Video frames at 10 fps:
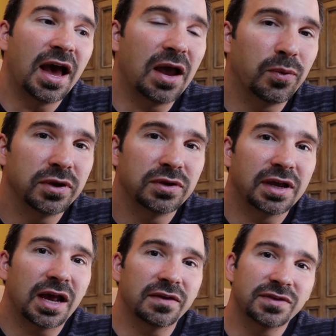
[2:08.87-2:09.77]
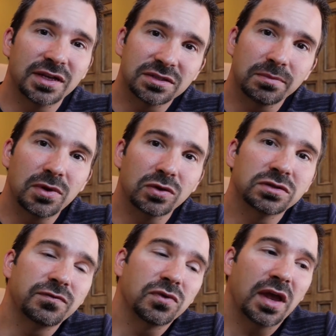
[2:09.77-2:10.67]
I want you to kind of take some
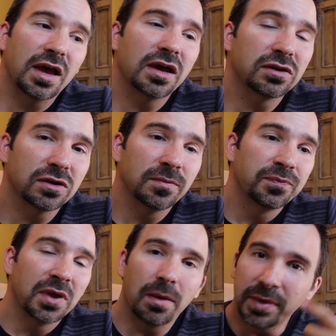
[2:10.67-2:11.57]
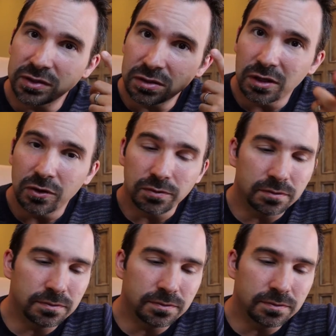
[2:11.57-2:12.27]
notes if you can or a mental note